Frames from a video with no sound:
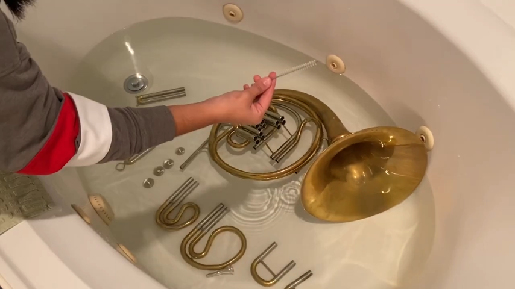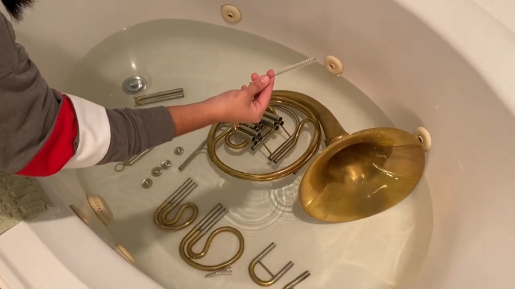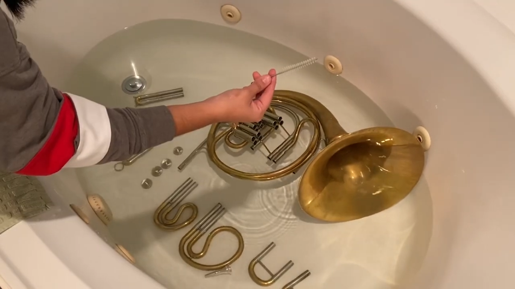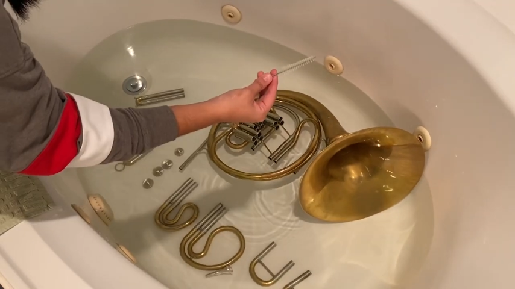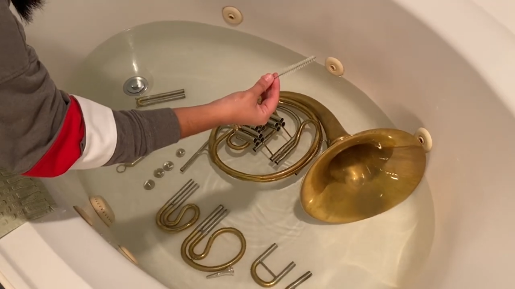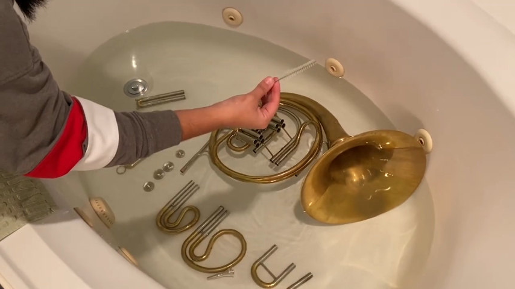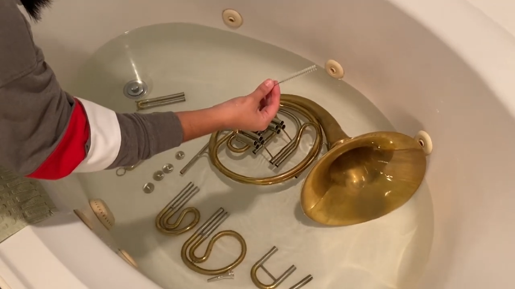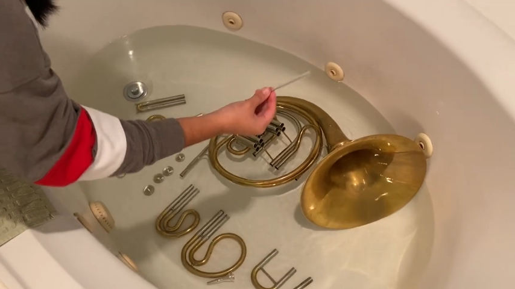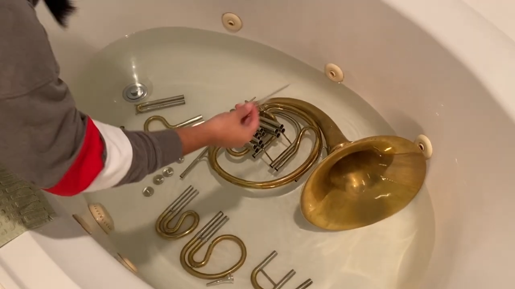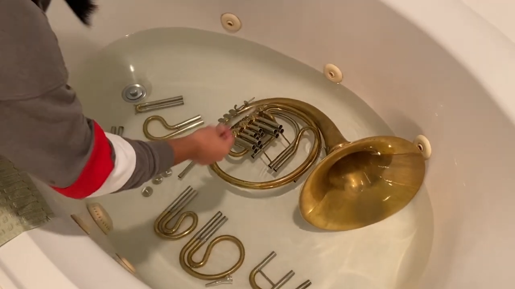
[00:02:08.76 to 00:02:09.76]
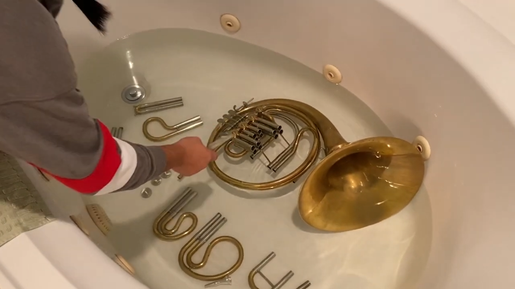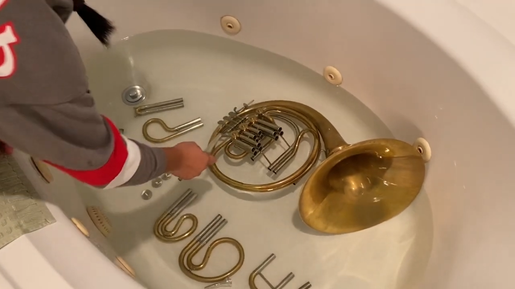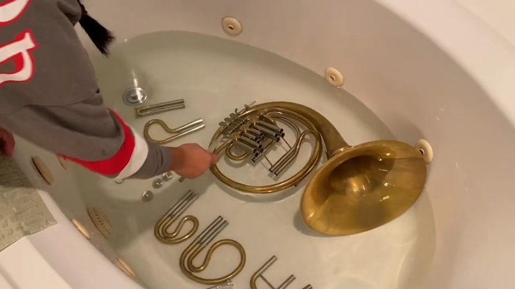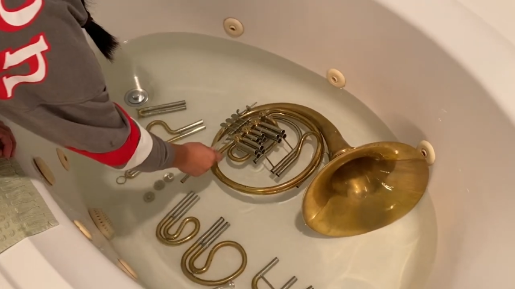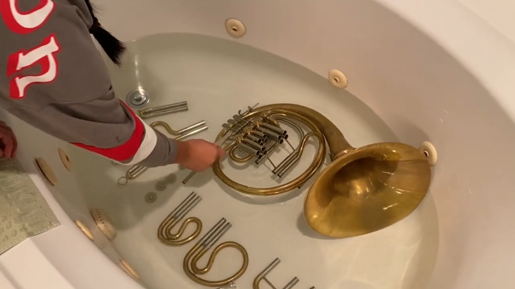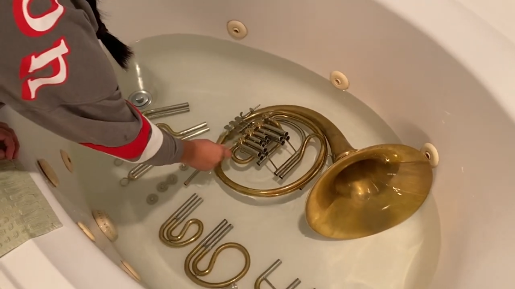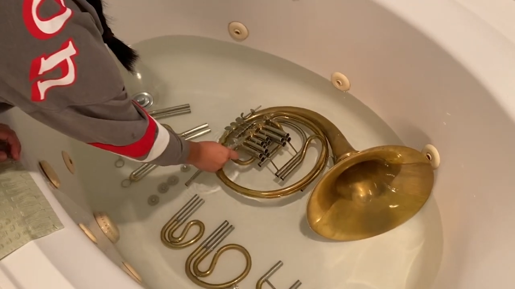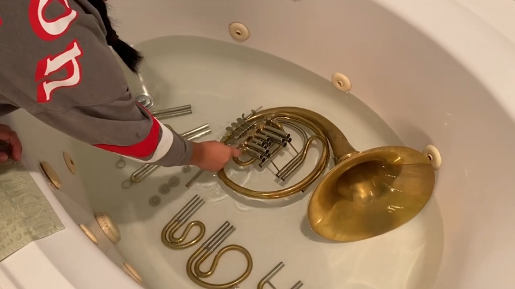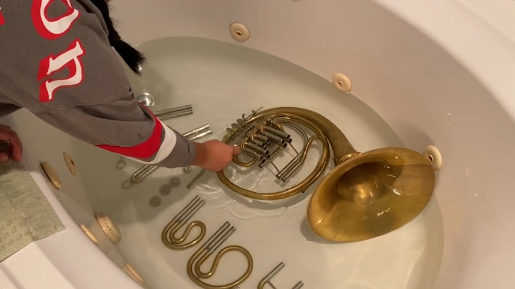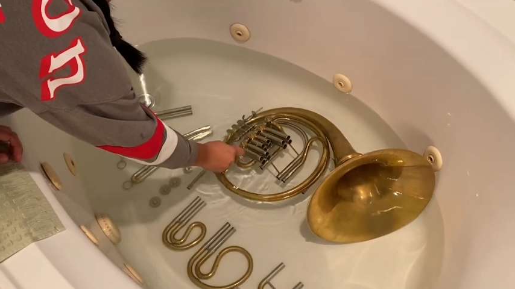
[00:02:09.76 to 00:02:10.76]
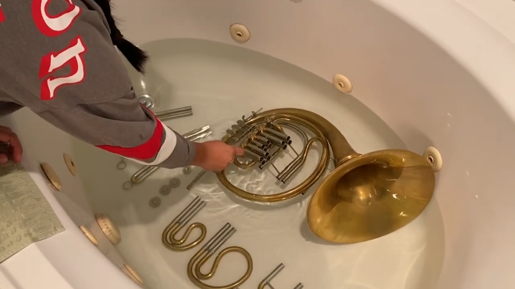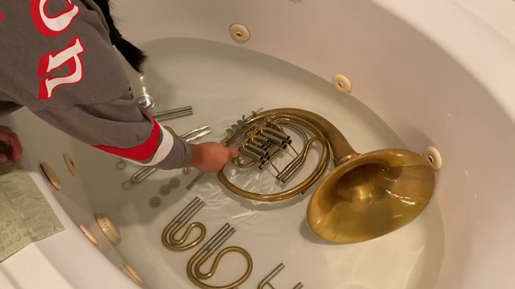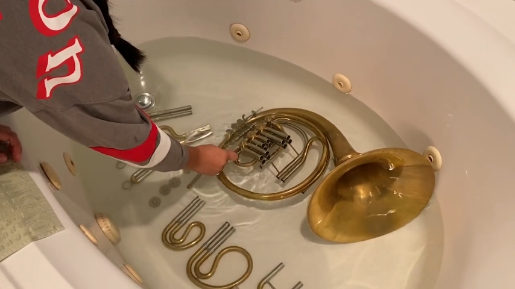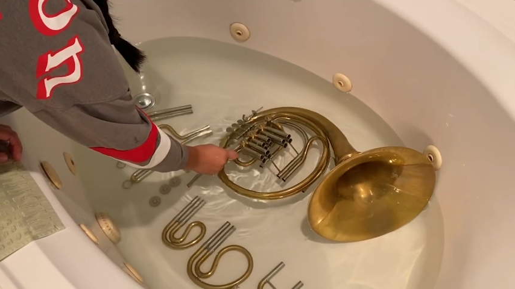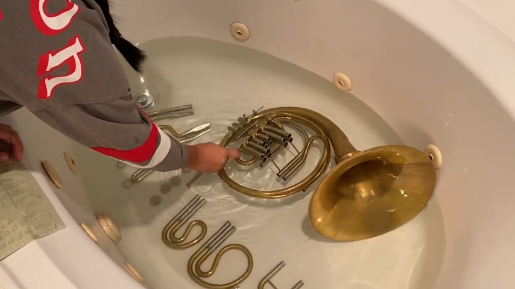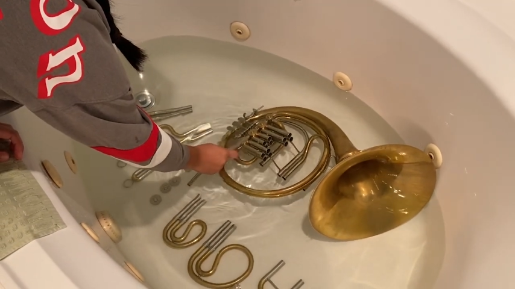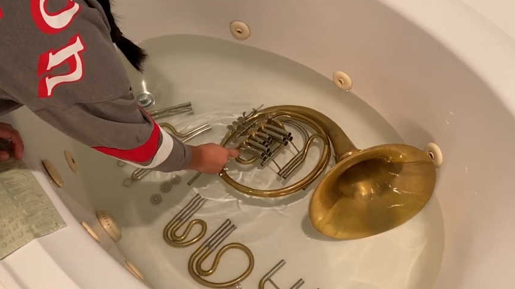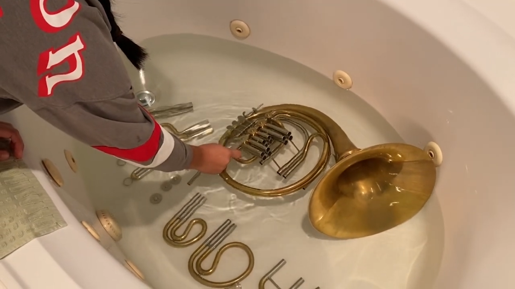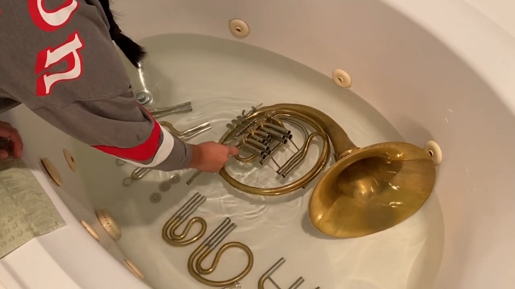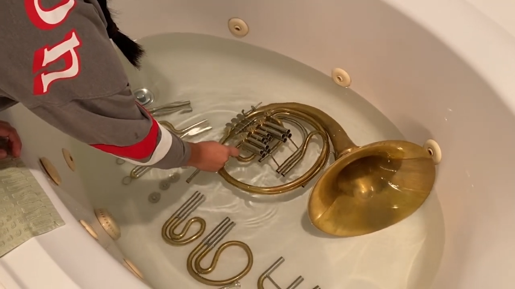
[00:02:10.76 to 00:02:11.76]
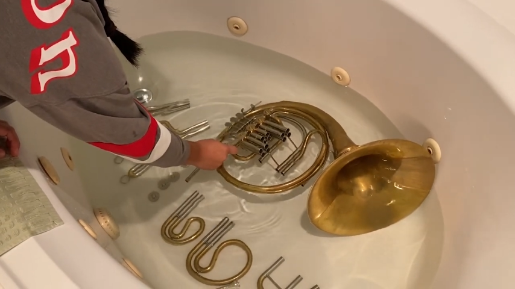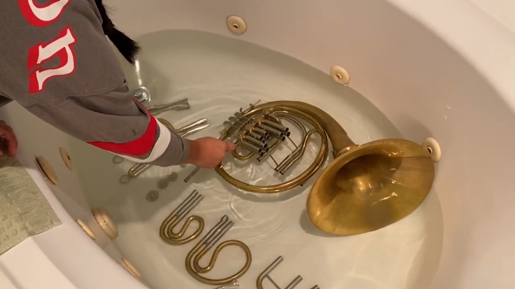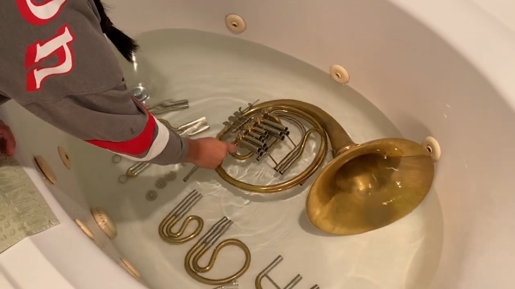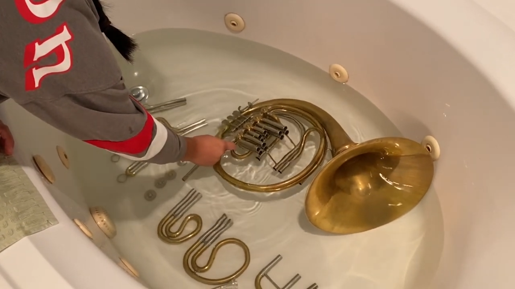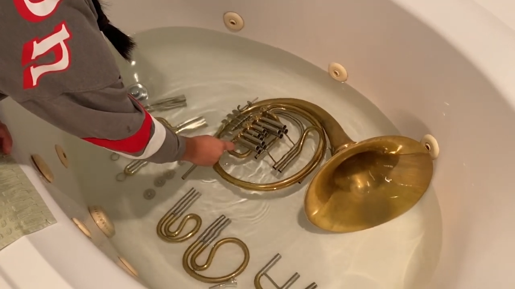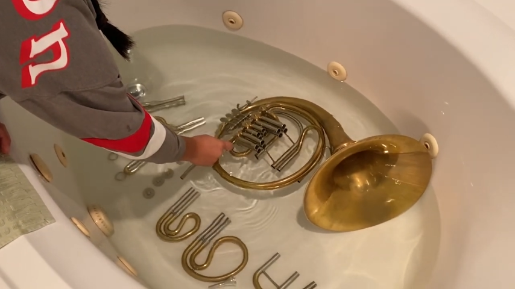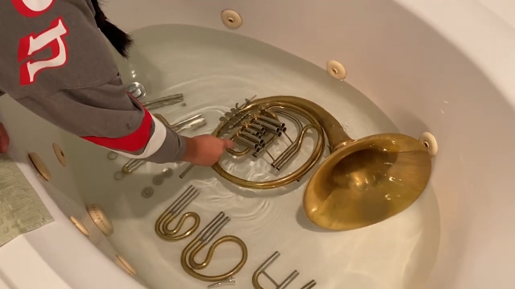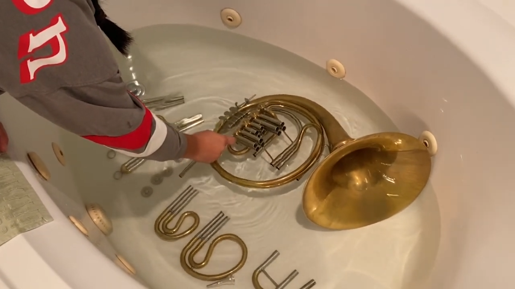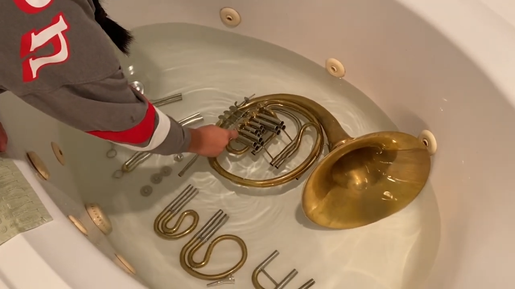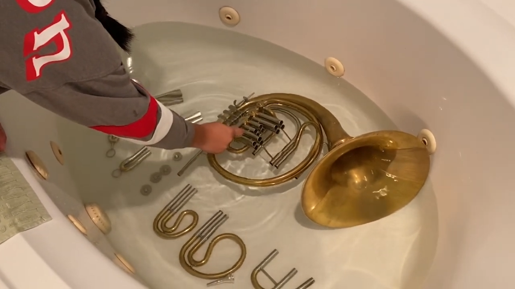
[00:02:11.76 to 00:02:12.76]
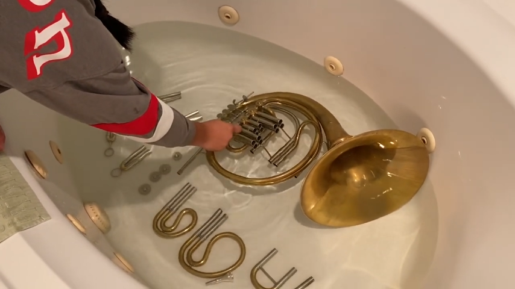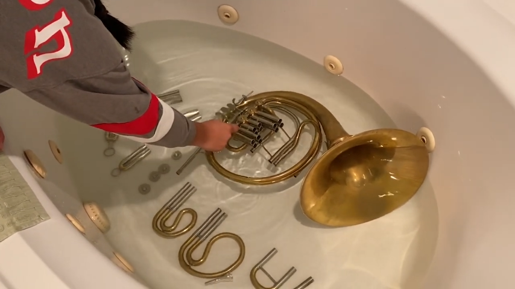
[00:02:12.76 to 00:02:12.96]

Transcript: Nobody's mouth can be seen.